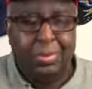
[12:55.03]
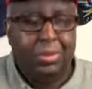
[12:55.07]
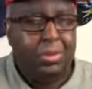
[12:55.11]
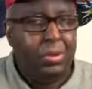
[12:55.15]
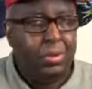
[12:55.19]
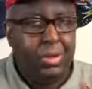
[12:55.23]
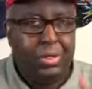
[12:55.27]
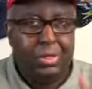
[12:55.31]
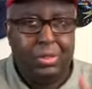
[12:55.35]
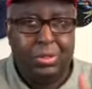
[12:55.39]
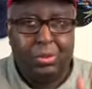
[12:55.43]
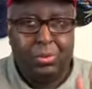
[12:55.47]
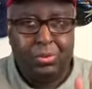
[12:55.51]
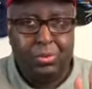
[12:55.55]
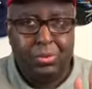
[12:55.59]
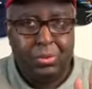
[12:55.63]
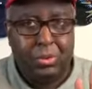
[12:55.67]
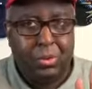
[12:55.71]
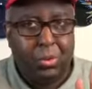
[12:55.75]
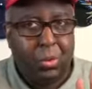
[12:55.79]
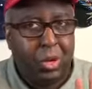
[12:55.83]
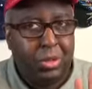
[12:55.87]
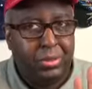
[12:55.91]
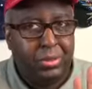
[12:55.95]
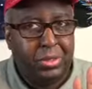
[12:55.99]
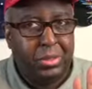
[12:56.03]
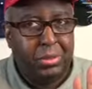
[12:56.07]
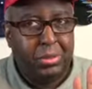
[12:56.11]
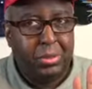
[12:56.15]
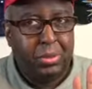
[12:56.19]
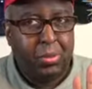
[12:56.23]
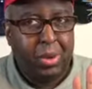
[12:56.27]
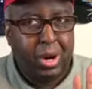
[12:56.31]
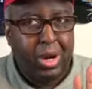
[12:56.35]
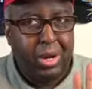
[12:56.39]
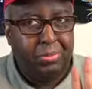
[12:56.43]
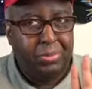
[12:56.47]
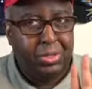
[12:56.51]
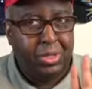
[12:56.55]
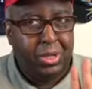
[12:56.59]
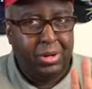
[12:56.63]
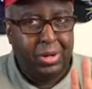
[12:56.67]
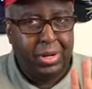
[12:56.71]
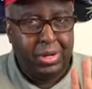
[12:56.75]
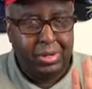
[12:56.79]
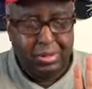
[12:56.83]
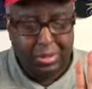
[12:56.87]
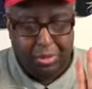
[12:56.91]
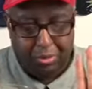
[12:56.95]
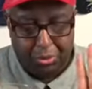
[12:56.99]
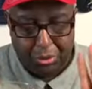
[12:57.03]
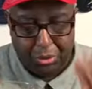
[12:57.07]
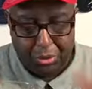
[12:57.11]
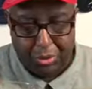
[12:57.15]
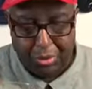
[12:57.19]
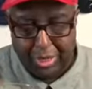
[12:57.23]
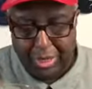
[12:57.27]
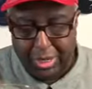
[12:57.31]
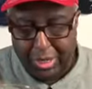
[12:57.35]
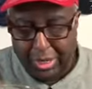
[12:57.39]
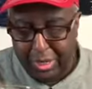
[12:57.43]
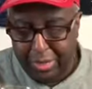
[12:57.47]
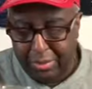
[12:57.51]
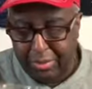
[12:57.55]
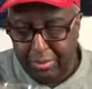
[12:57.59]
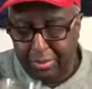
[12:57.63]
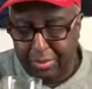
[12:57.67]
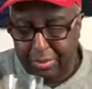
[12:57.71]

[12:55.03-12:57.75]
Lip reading: All right, don't unsubscribe. Sorry, I won't do that again.